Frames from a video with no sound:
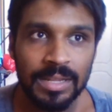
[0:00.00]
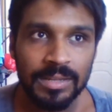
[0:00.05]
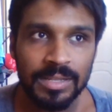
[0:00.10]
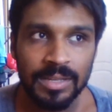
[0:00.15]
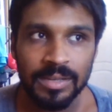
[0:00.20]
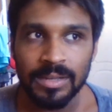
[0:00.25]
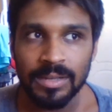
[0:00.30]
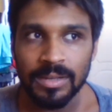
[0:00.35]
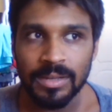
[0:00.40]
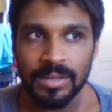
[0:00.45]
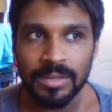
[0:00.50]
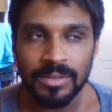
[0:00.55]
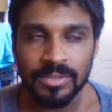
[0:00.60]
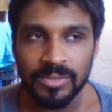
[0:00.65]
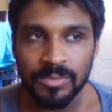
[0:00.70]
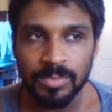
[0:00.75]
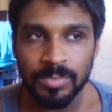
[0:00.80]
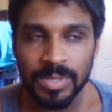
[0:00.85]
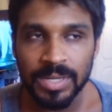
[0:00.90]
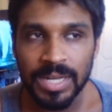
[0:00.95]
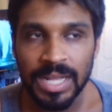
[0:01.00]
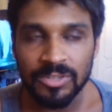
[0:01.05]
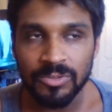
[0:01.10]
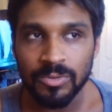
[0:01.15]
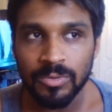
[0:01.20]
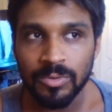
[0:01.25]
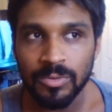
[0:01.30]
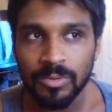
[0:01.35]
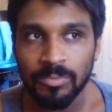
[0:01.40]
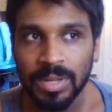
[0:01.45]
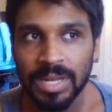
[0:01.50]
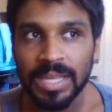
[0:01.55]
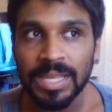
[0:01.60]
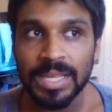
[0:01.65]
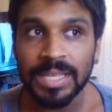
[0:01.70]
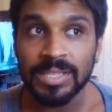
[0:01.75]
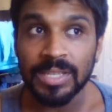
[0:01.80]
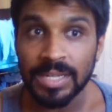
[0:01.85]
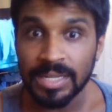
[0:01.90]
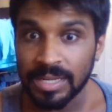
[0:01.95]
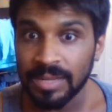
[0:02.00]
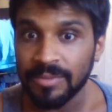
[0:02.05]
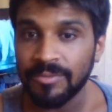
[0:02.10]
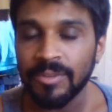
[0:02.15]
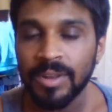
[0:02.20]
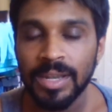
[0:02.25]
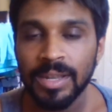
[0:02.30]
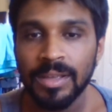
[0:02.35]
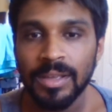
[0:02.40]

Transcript: the supernatural abilities are different.